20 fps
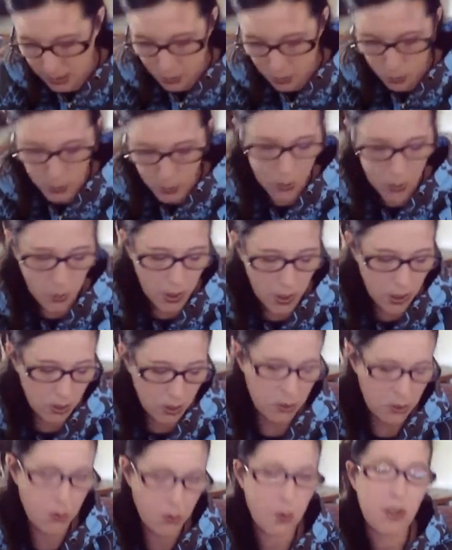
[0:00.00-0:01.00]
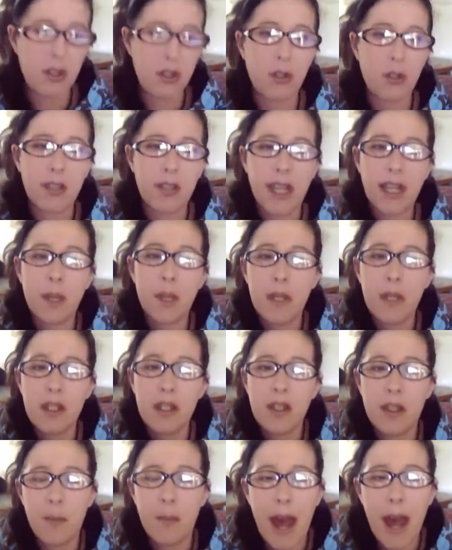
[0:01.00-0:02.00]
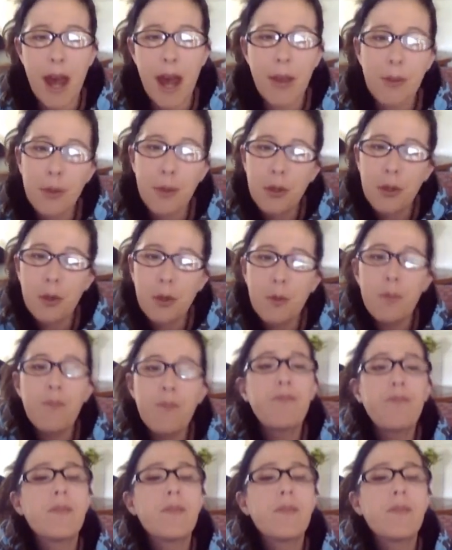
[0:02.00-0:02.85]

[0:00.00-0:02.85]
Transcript: What I'll do is I'll take them into the bathroom,